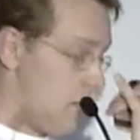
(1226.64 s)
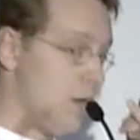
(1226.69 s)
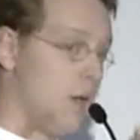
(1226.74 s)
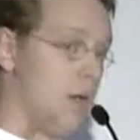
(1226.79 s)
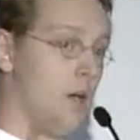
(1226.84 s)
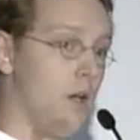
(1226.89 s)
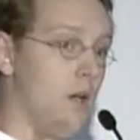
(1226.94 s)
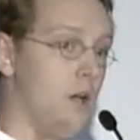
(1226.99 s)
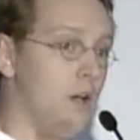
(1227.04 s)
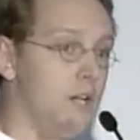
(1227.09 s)

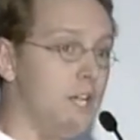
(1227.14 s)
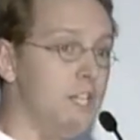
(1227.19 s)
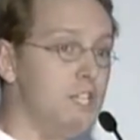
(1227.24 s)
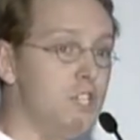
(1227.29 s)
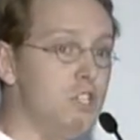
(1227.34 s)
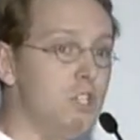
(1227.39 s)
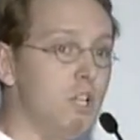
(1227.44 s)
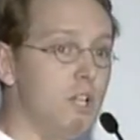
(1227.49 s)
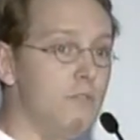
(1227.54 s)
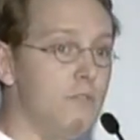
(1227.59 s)
An
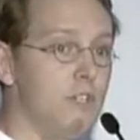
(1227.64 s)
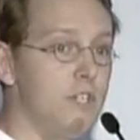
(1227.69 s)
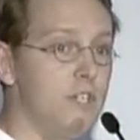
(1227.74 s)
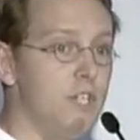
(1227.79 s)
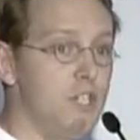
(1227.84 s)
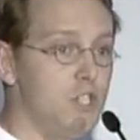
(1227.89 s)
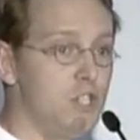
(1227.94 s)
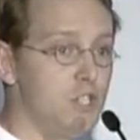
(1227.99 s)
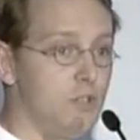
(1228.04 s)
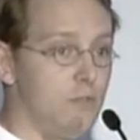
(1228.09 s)
additional
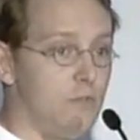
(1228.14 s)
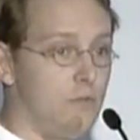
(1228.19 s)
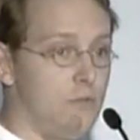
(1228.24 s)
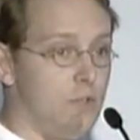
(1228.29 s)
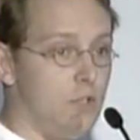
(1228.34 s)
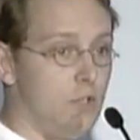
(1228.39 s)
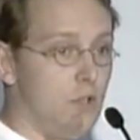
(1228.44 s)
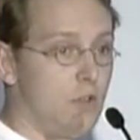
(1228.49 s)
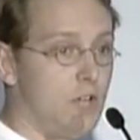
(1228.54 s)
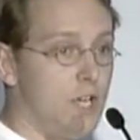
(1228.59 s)
advantage
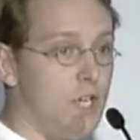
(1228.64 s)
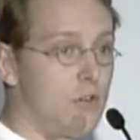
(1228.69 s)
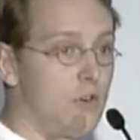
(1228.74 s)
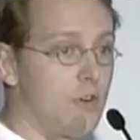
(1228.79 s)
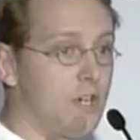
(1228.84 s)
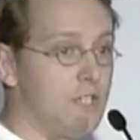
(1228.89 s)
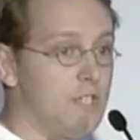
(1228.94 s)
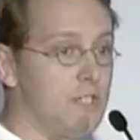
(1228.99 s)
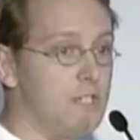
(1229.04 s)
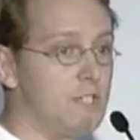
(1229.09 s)
of the
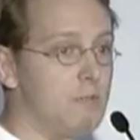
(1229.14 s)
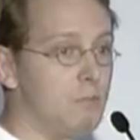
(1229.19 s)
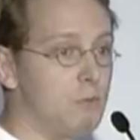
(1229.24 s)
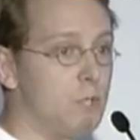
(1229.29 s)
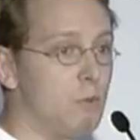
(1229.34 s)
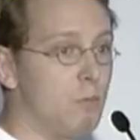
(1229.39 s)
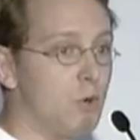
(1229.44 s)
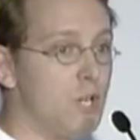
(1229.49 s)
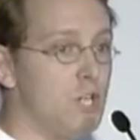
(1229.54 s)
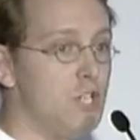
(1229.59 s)
locatorized
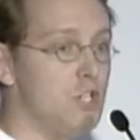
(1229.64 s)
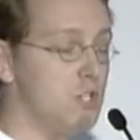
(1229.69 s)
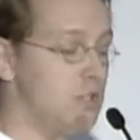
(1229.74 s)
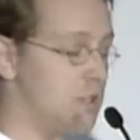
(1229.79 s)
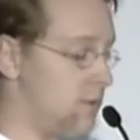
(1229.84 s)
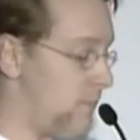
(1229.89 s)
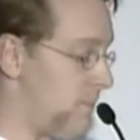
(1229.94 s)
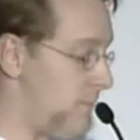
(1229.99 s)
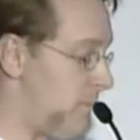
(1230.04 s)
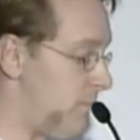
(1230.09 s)

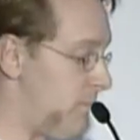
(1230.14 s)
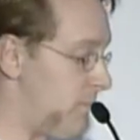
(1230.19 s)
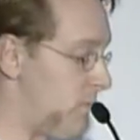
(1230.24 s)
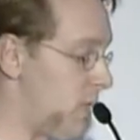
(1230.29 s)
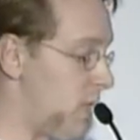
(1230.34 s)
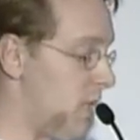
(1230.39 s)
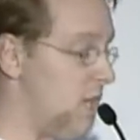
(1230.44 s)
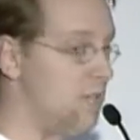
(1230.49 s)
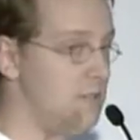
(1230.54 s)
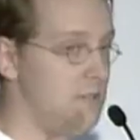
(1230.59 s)
separation
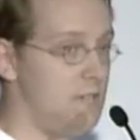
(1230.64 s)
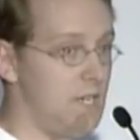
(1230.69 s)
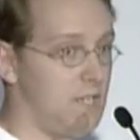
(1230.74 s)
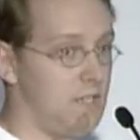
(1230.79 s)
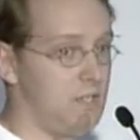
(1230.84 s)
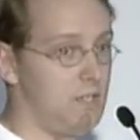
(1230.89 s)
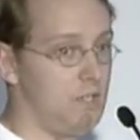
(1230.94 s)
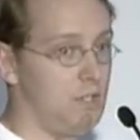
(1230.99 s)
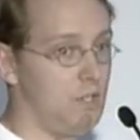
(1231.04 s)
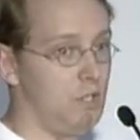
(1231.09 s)
is
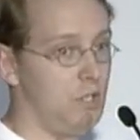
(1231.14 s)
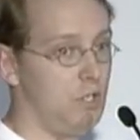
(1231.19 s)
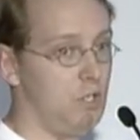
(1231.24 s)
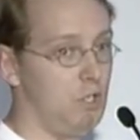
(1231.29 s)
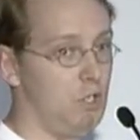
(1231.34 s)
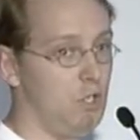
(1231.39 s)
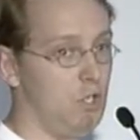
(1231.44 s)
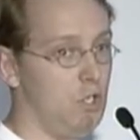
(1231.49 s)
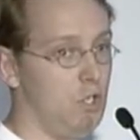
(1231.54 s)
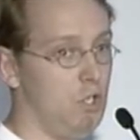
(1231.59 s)
that
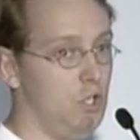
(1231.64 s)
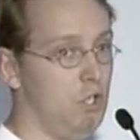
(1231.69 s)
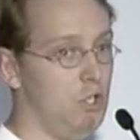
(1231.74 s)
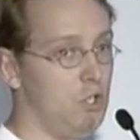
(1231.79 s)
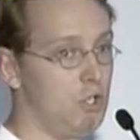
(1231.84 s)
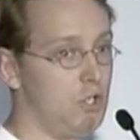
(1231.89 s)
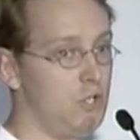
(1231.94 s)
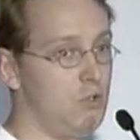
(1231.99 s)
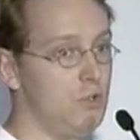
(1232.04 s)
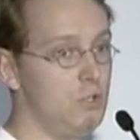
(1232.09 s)

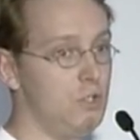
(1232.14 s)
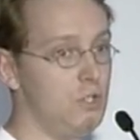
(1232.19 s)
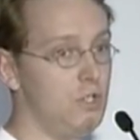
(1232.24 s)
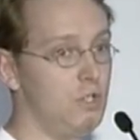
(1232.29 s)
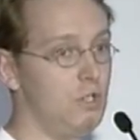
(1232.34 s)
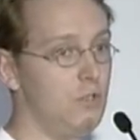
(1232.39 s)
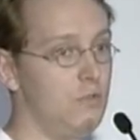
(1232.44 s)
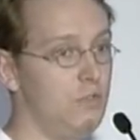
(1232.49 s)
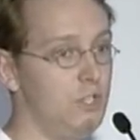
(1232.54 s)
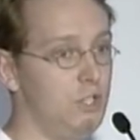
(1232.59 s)
you could
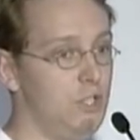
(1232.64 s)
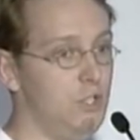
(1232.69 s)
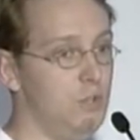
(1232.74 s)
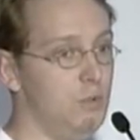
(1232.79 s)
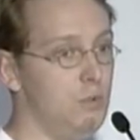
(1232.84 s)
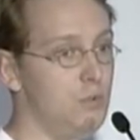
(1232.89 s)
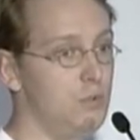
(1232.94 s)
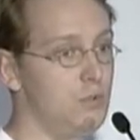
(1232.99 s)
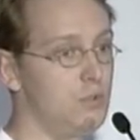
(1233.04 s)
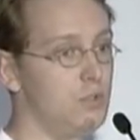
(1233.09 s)

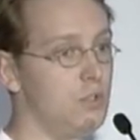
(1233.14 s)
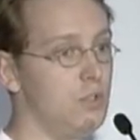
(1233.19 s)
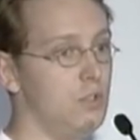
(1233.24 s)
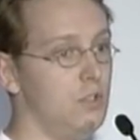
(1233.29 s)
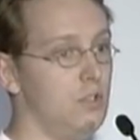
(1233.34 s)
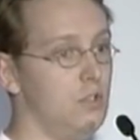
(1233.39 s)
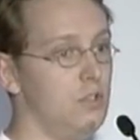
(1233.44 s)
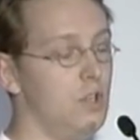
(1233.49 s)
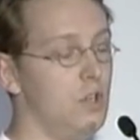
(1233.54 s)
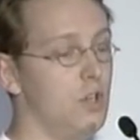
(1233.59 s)
reduce
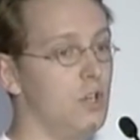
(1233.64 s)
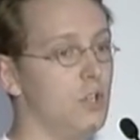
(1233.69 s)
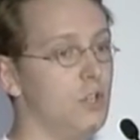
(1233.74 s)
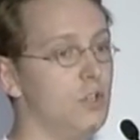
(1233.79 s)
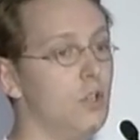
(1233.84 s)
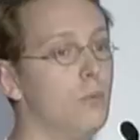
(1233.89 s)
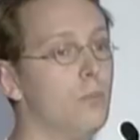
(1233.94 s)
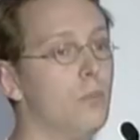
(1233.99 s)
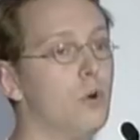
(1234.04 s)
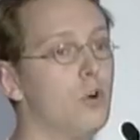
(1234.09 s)
the
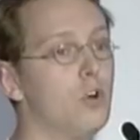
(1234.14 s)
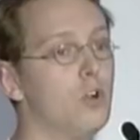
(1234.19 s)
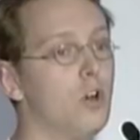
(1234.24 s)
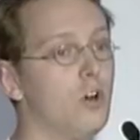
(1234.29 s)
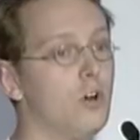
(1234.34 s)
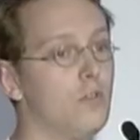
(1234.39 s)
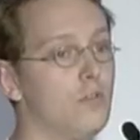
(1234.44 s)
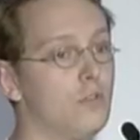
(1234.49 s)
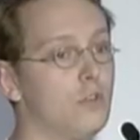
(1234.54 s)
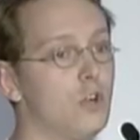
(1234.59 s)
number
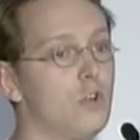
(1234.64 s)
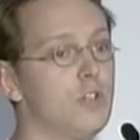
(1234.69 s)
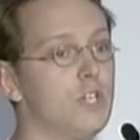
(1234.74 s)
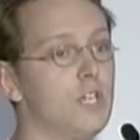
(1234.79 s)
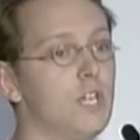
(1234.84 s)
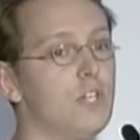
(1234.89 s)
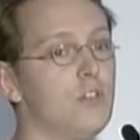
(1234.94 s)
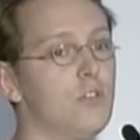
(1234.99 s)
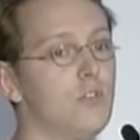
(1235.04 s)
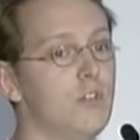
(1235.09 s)
of
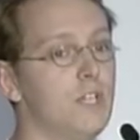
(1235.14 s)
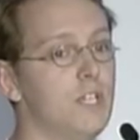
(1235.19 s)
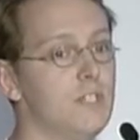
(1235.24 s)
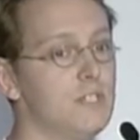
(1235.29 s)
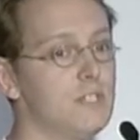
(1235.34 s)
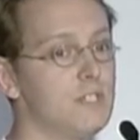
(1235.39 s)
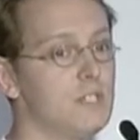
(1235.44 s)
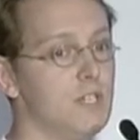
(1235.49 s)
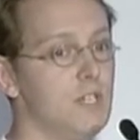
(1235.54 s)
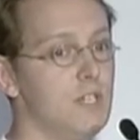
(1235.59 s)
routing
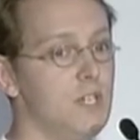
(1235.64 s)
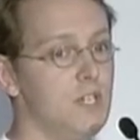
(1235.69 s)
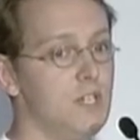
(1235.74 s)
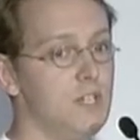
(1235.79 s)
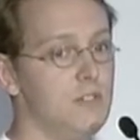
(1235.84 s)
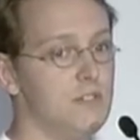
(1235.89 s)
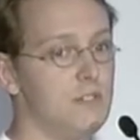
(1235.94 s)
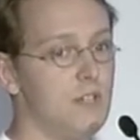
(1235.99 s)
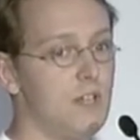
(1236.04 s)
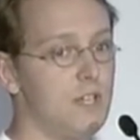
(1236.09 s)
entries
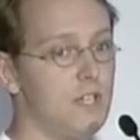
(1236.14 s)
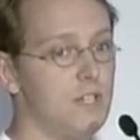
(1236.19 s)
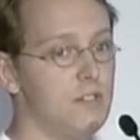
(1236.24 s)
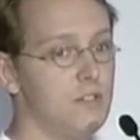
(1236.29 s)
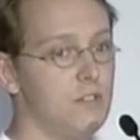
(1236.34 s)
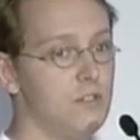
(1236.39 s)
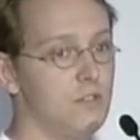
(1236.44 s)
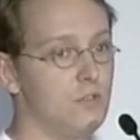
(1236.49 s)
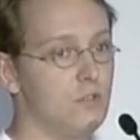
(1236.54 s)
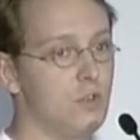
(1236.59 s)
inside
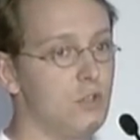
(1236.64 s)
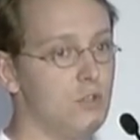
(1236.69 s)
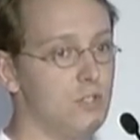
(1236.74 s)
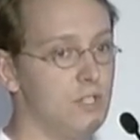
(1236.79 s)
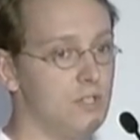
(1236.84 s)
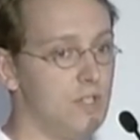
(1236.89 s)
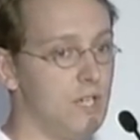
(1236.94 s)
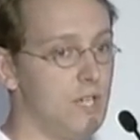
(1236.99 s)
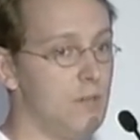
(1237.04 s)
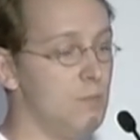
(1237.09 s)
the
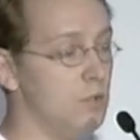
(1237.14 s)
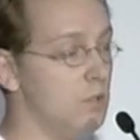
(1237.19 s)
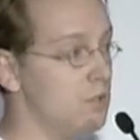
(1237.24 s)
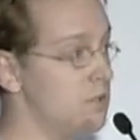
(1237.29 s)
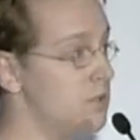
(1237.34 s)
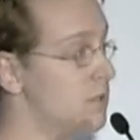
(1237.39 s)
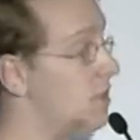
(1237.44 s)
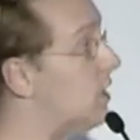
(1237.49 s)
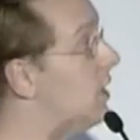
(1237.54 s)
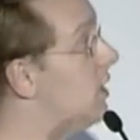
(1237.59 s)
routing
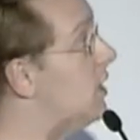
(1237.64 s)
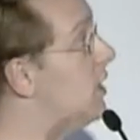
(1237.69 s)
tables.